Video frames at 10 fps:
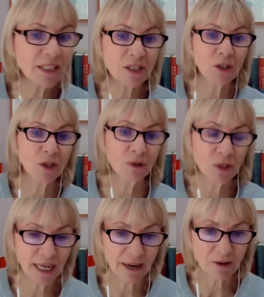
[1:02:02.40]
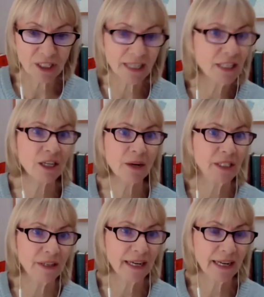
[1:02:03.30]
doesn't go to carers yet, it's going
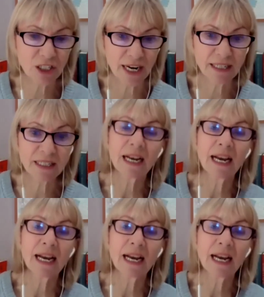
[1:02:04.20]
to the NHS.